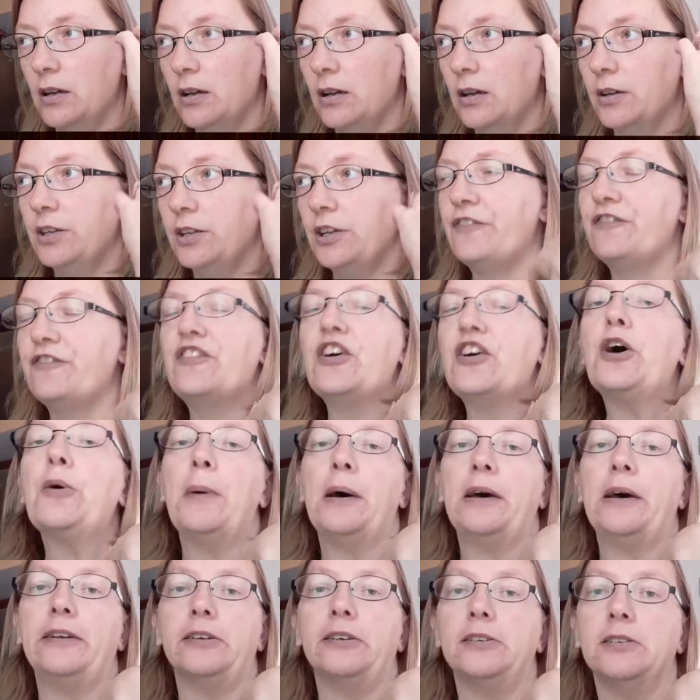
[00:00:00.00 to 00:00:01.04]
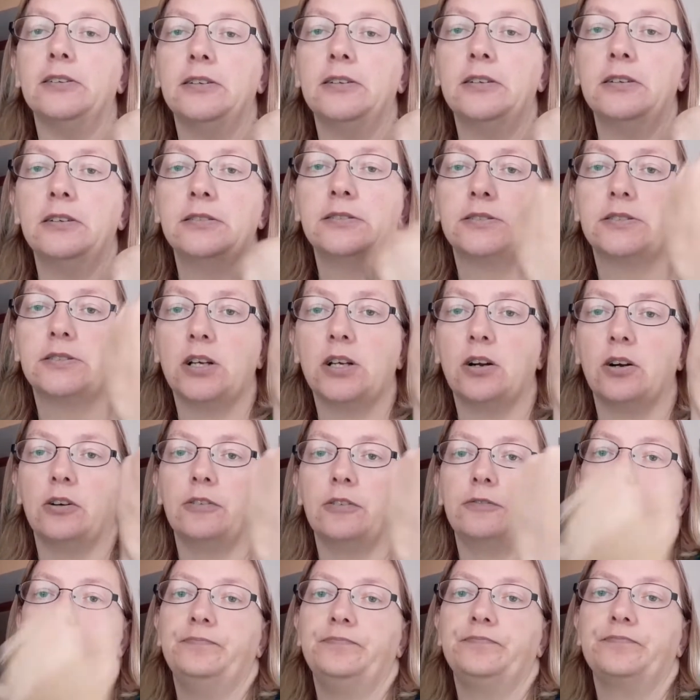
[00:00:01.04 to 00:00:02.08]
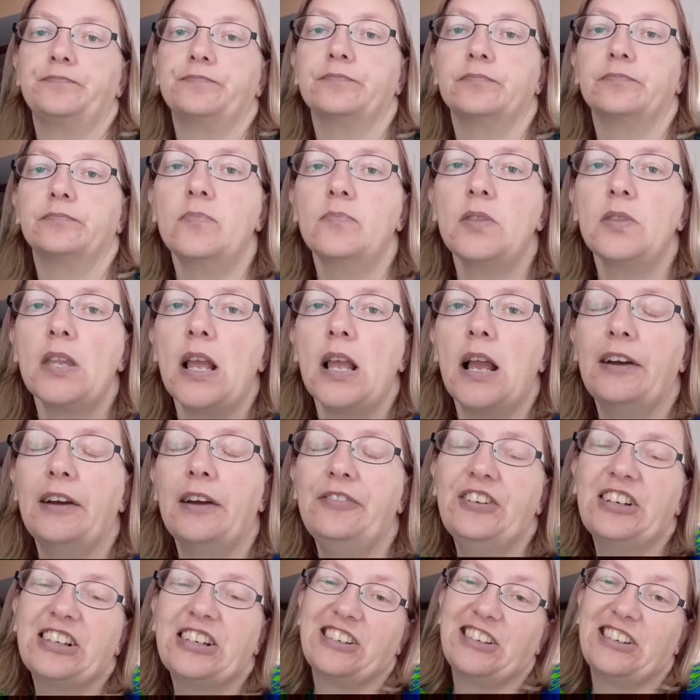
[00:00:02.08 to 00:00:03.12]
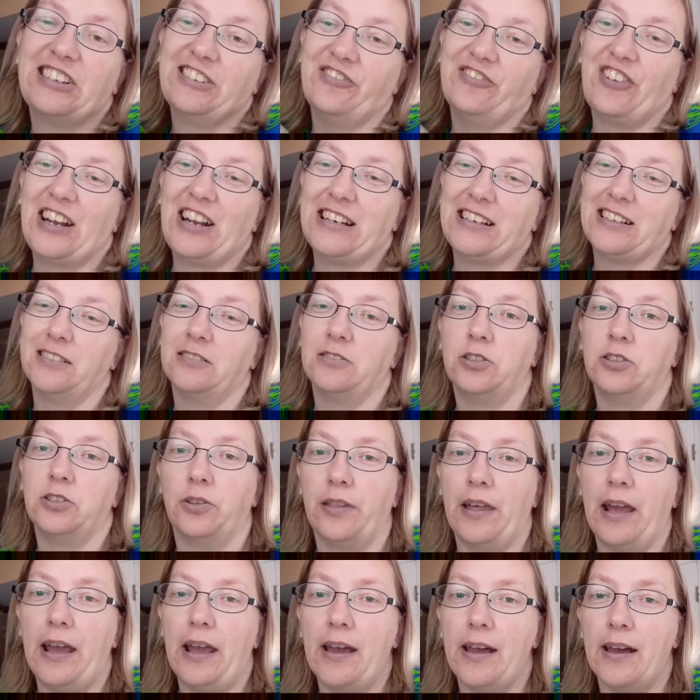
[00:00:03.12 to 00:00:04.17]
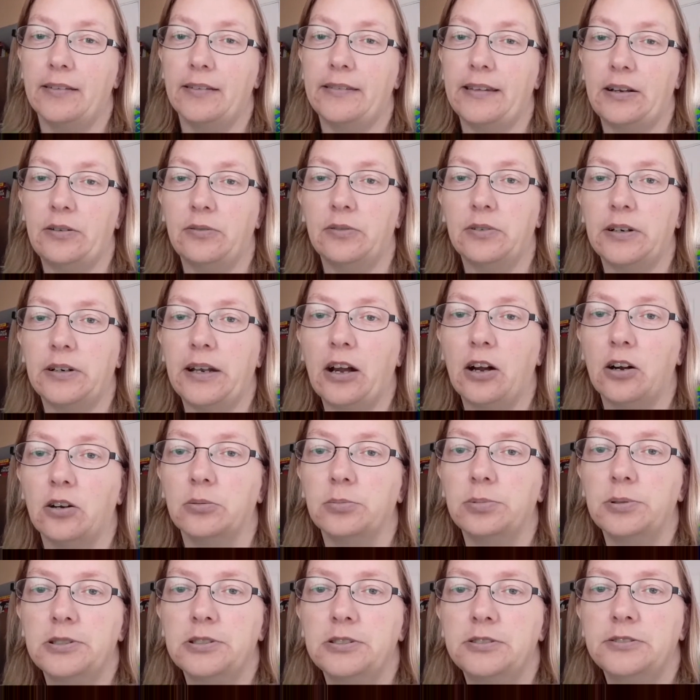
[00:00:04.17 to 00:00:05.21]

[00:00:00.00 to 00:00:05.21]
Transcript: you feel better. So I figure if I can do that, that would help.